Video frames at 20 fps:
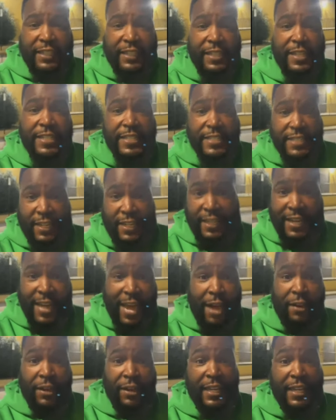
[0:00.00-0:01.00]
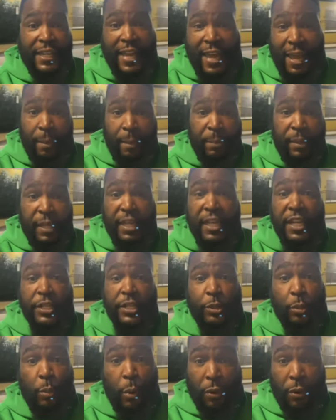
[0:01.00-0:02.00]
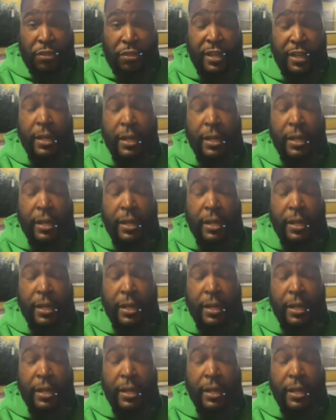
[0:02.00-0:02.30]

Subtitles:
Senegal, and Gambia is worth it,